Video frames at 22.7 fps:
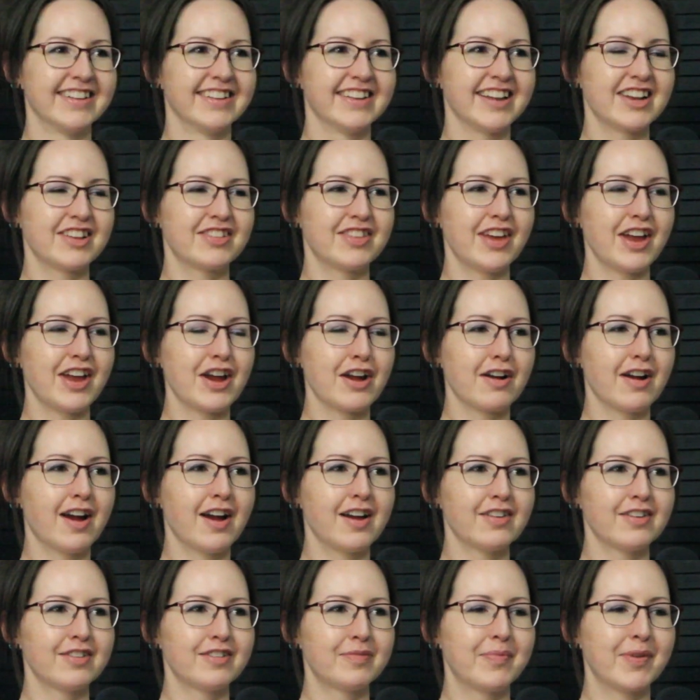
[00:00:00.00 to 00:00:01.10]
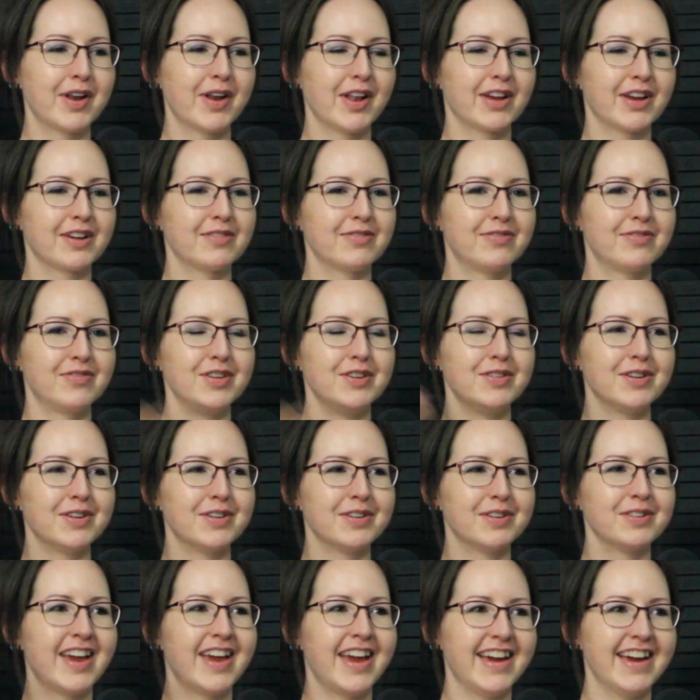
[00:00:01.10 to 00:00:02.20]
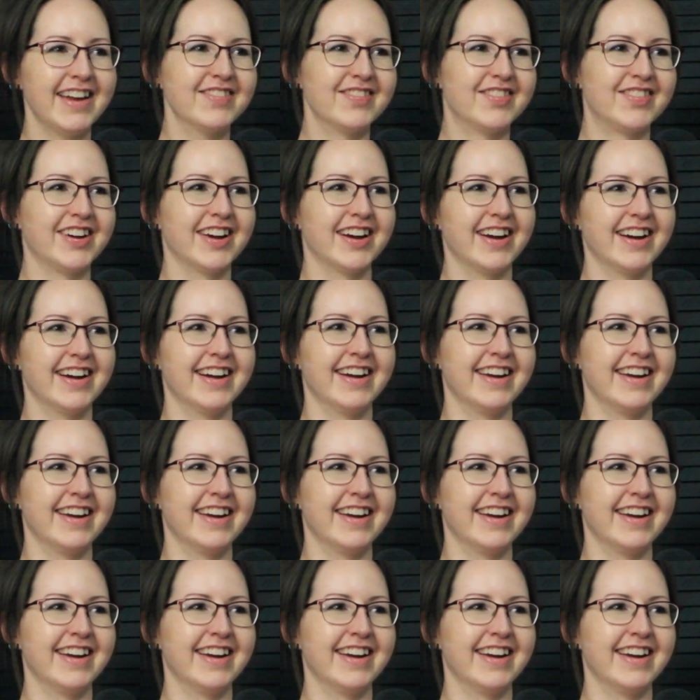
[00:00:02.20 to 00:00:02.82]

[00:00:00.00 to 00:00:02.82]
like they are us, but like a few years ahead of time.